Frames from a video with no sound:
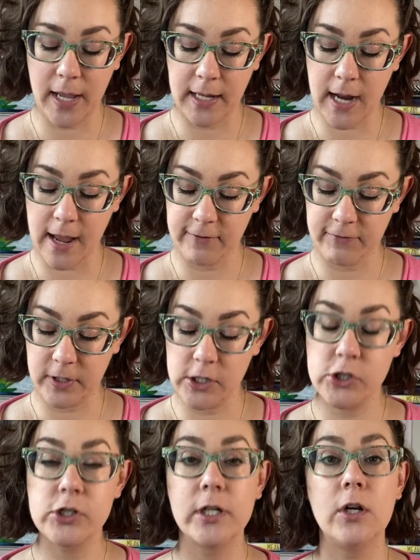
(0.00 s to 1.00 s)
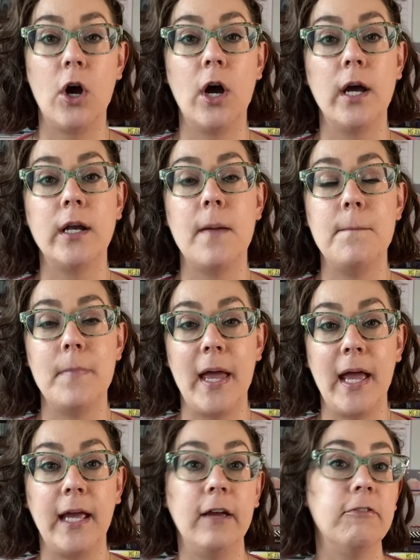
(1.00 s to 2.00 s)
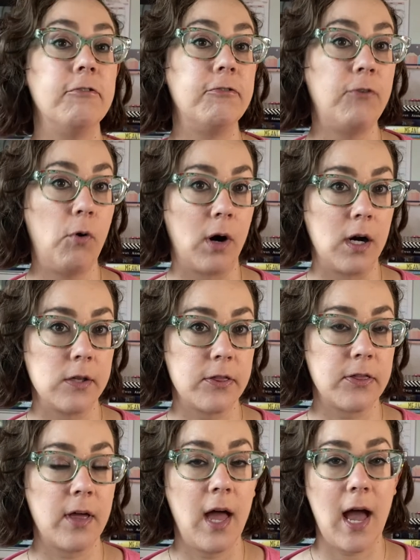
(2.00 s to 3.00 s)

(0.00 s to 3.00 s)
and I finished it on May fourth.